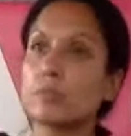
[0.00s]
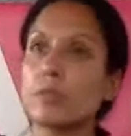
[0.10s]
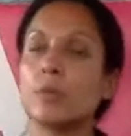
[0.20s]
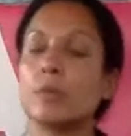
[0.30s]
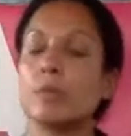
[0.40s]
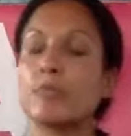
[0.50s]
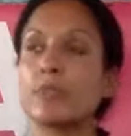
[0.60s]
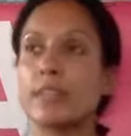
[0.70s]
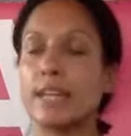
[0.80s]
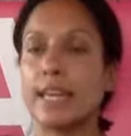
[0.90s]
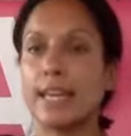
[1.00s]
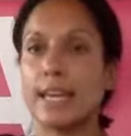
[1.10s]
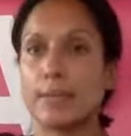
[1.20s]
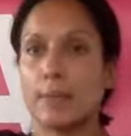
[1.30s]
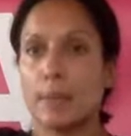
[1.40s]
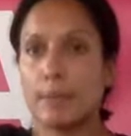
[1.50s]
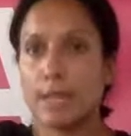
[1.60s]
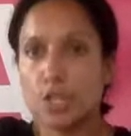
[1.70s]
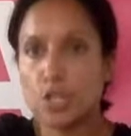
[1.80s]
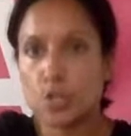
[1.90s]
when we breathe it in,
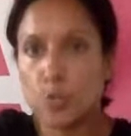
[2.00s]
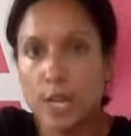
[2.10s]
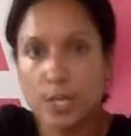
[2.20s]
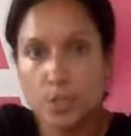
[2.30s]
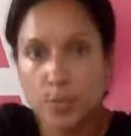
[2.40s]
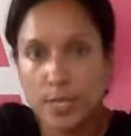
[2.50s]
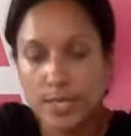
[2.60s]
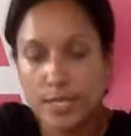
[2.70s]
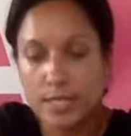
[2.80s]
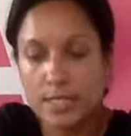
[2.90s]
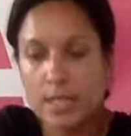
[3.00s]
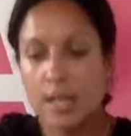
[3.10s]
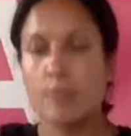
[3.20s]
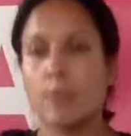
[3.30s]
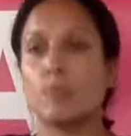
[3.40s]
making sure we're not doing this.